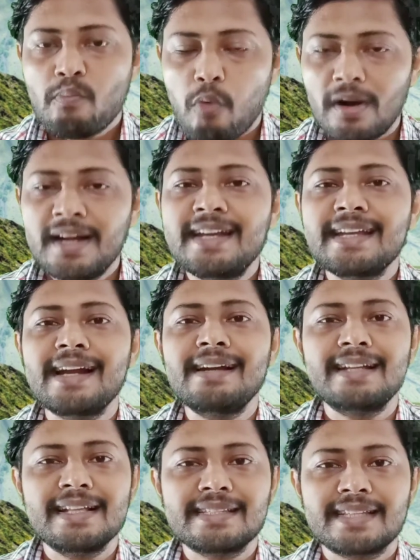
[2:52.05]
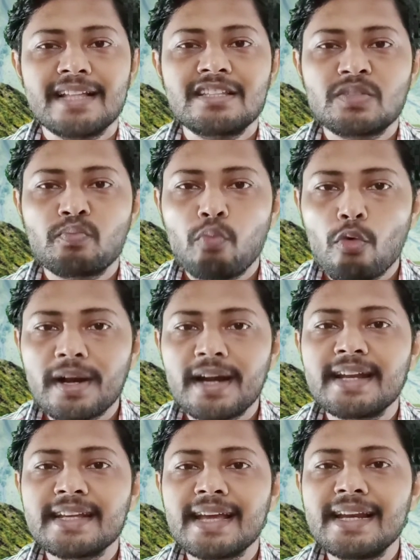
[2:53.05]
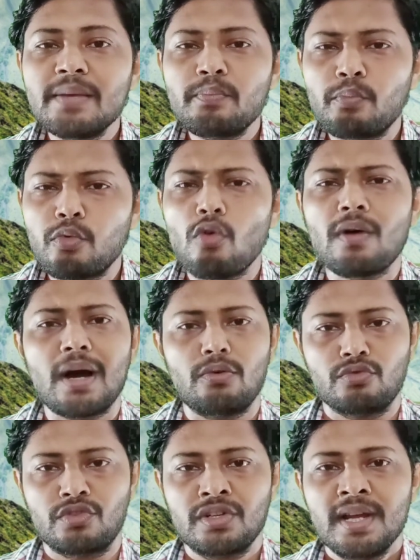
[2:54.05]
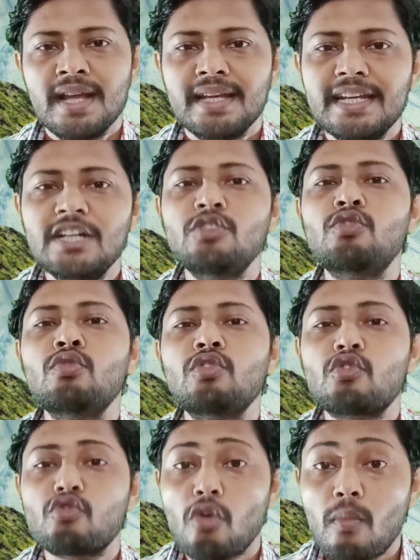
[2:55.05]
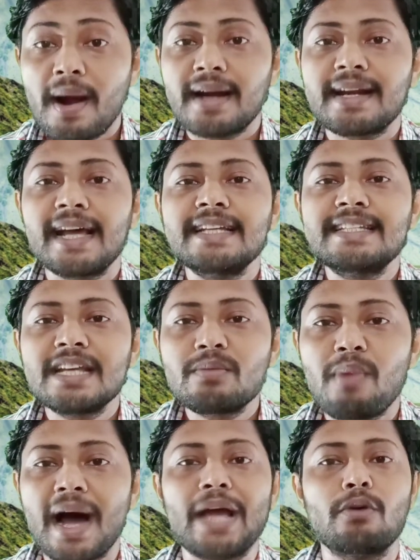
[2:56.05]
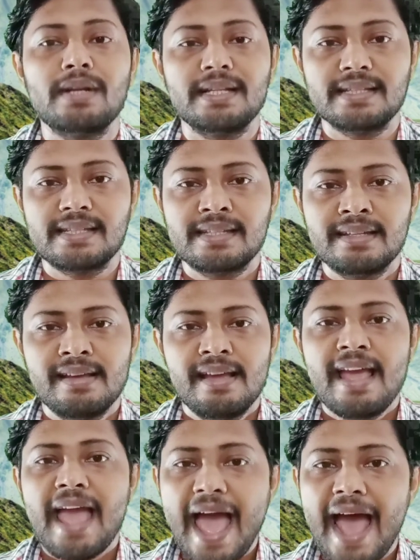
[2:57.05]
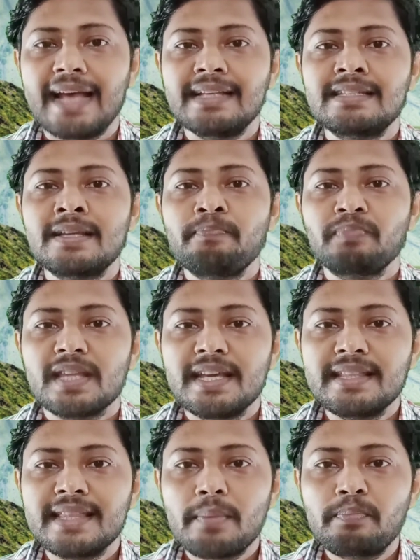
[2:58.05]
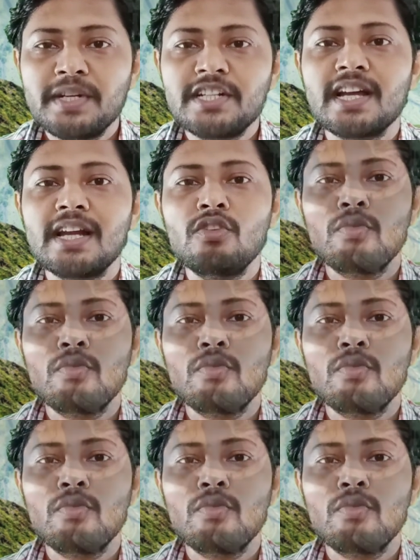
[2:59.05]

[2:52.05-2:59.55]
political tensions sporadically broke out into traumatizing violence, as in the Peterloo